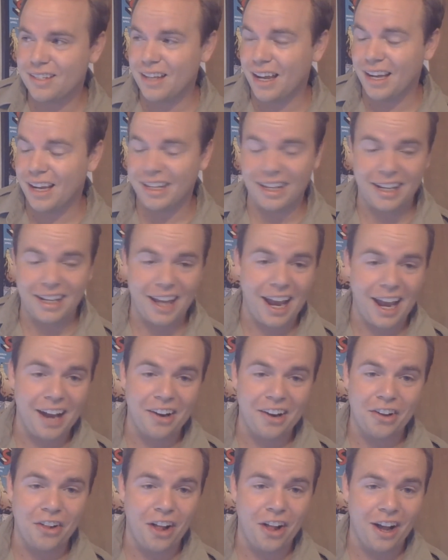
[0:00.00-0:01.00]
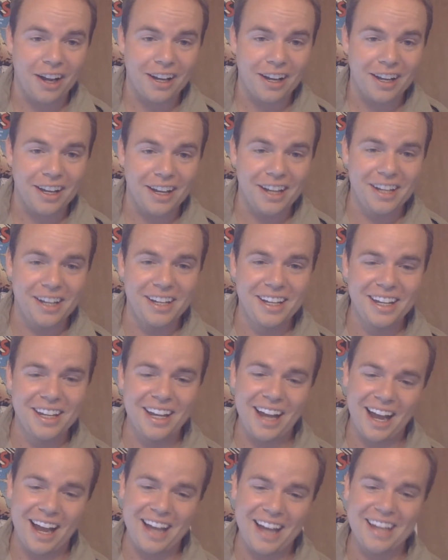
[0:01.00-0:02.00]
at like 8 o'clock.
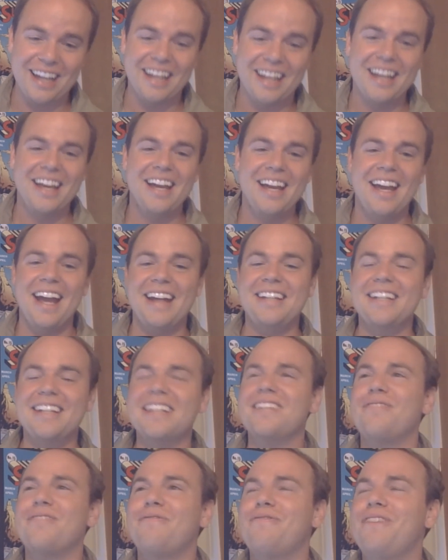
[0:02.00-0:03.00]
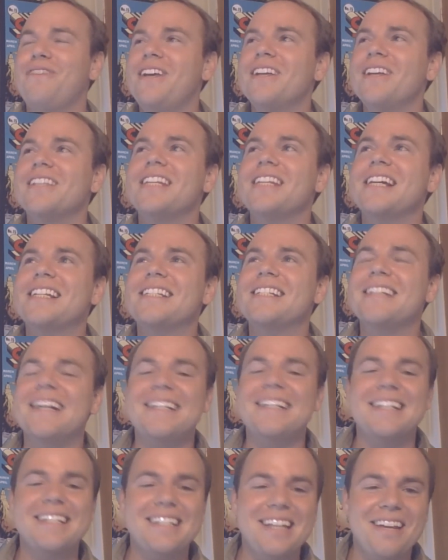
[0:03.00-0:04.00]
It just feels like
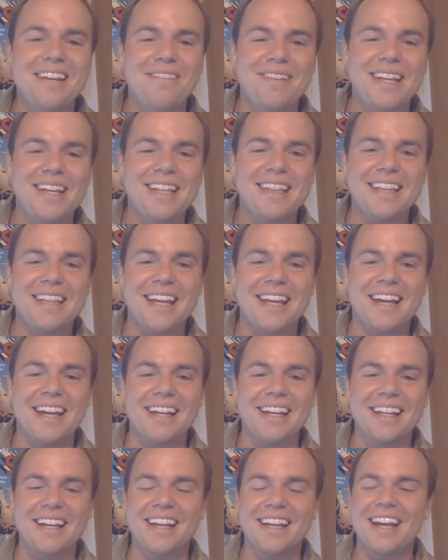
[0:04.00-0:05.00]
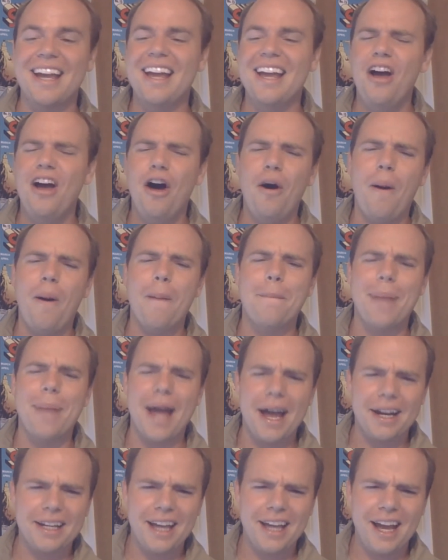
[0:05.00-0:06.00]
such a TV thing. Like, oh, a
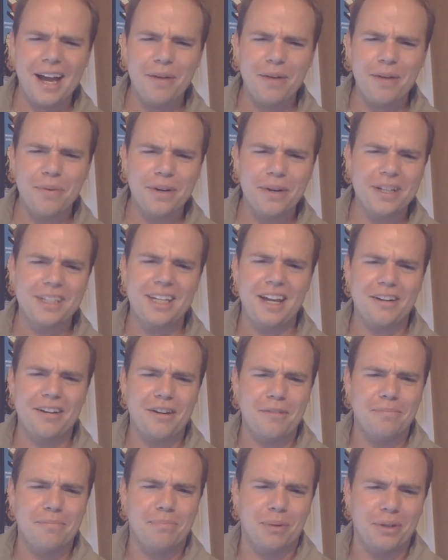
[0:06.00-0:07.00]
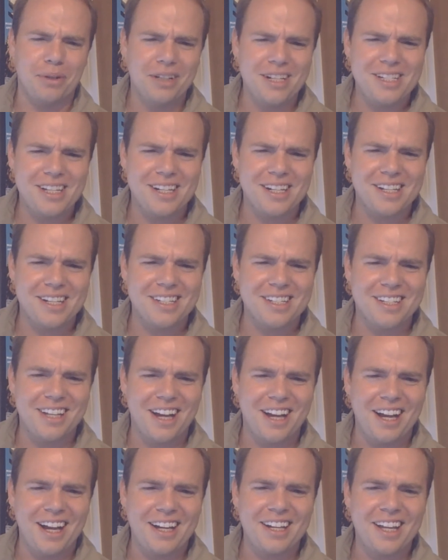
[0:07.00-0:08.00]
bad guy wouldn't carry bullets in his
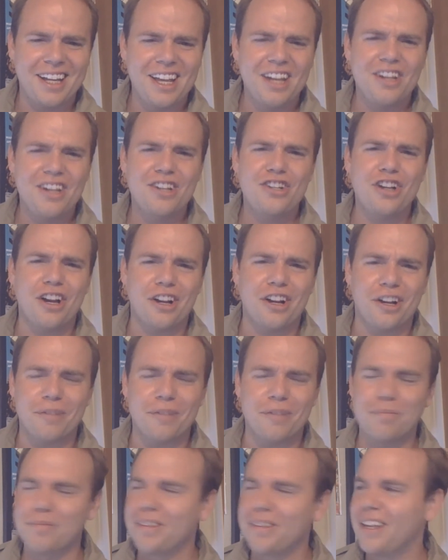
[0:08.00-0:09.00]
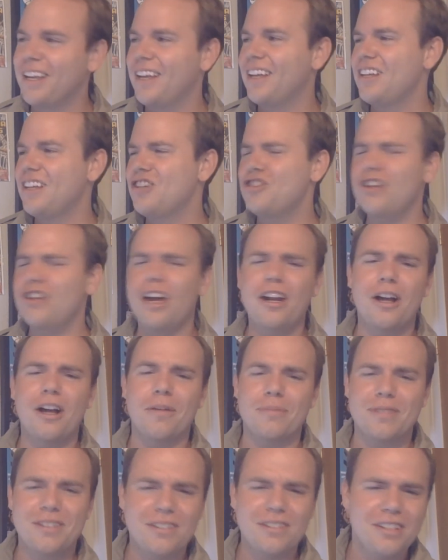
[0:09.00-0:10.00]
gun? Shut up. Shut
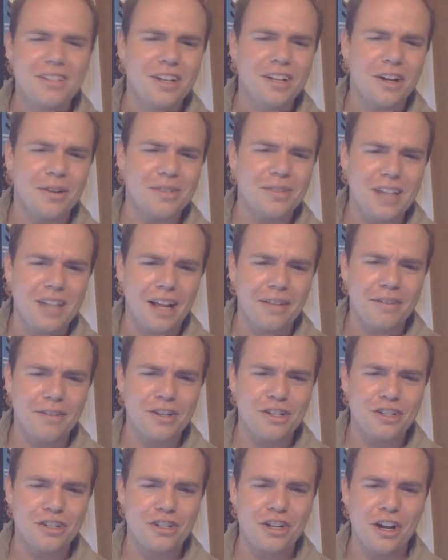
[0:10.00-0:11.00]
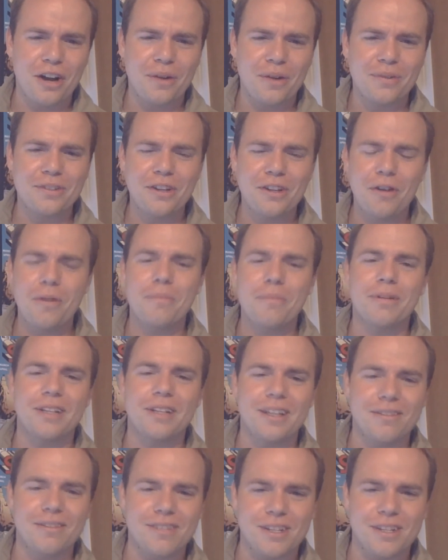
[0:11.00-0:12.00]
up, television show. No one believes